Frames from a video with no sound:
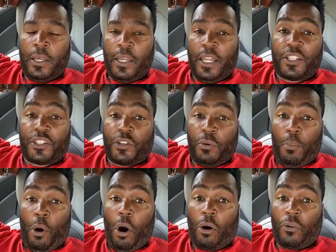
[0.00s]
It's
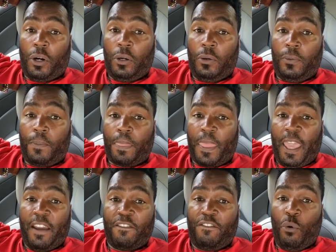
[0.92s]
tomorrow
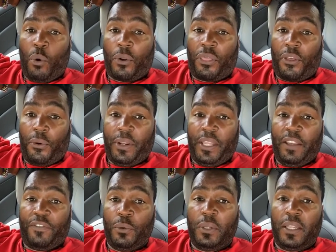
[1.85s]
at 4:30.
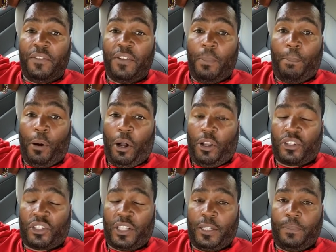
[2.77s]
If you live in
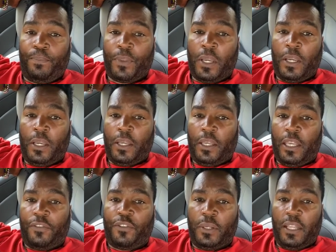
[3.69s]
Boston,
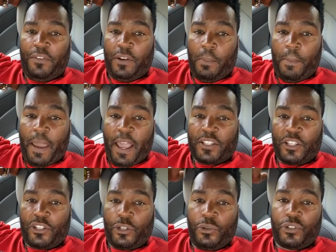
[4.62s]
if you live in the
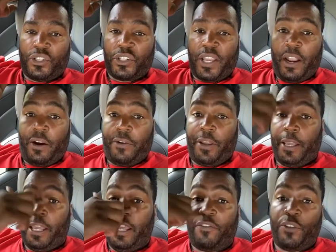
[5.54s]
Massachusetts
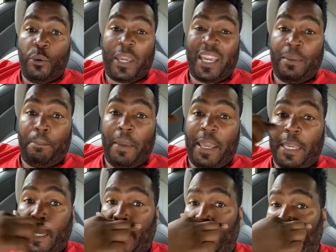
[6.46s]
area, if you can
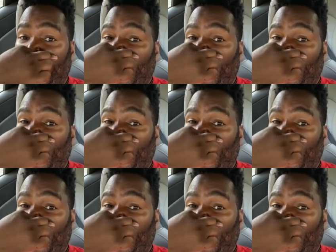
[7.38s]
make it,